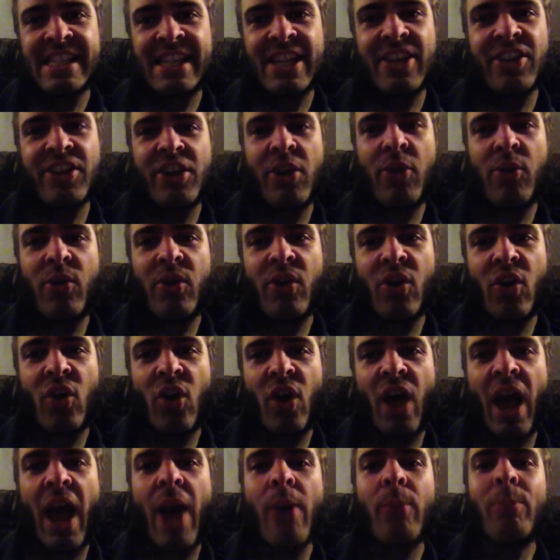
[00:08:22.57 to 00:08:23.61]
You know,
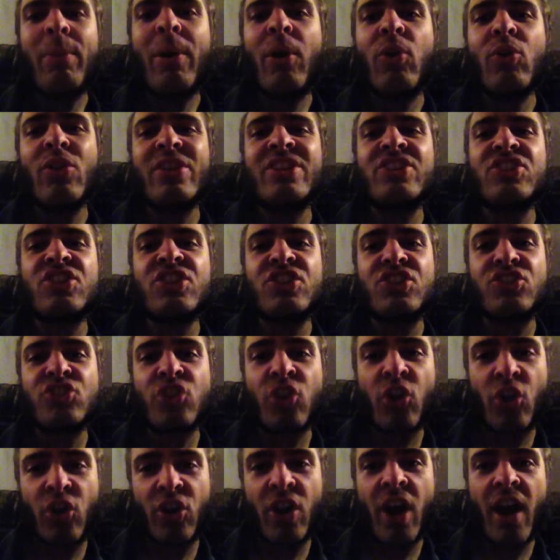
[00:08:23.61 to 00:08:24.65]
how about let's just
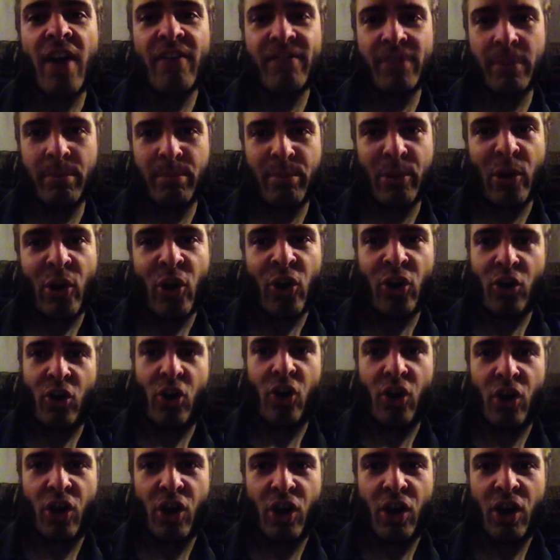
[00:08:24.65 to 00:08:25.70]
turn off the burner?
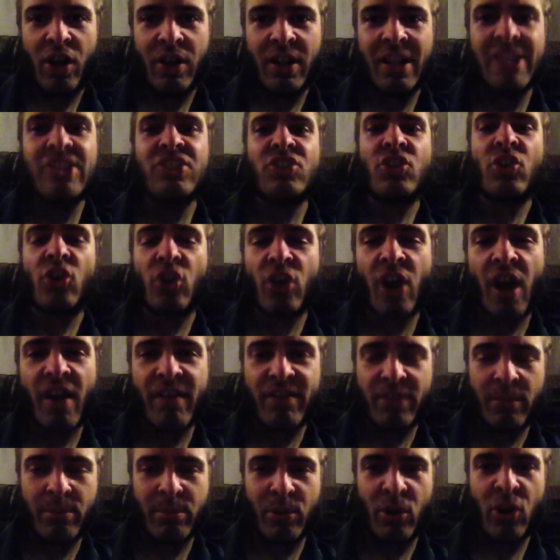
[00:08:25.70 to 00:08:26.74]
Let's turn
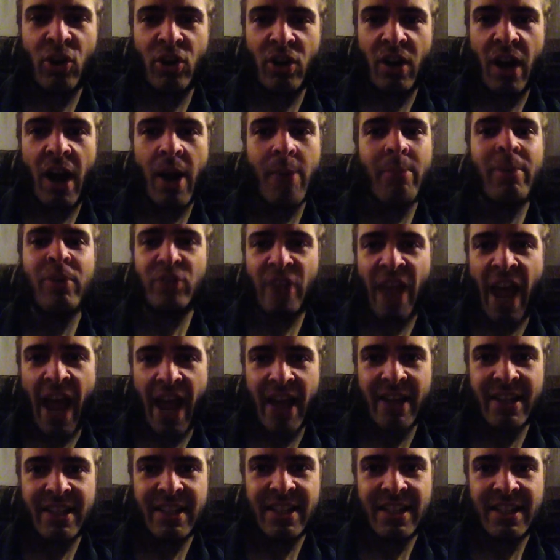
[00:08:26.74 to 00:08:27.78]
off the burner. How about
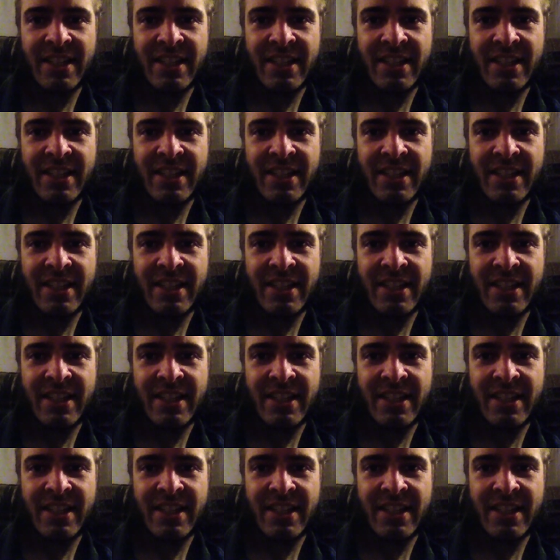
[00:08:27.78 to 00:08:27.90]
that?